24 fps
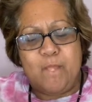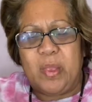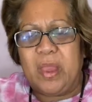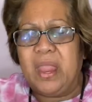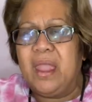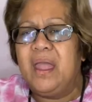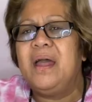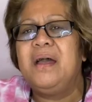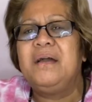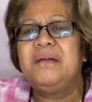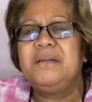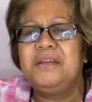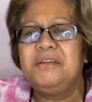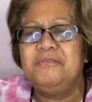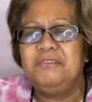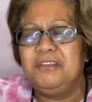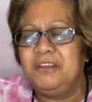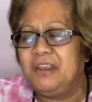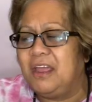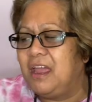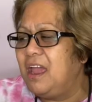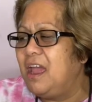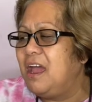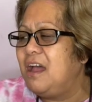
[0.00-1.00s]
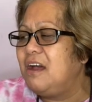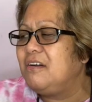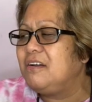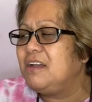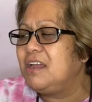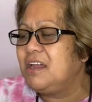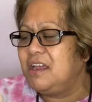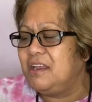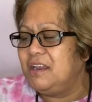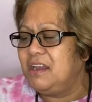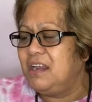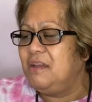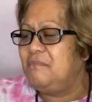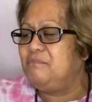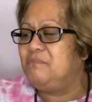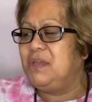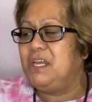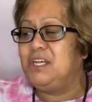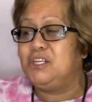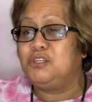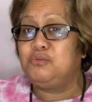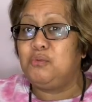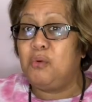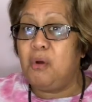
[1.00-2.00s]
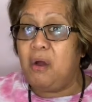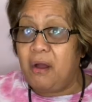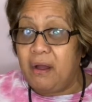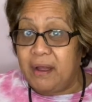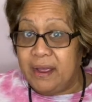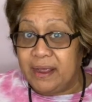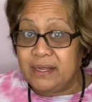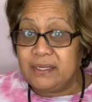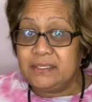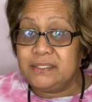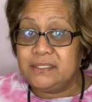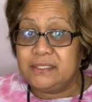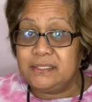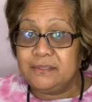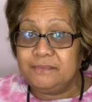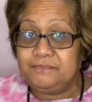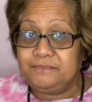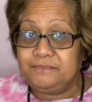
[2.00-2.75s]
how can it be twice?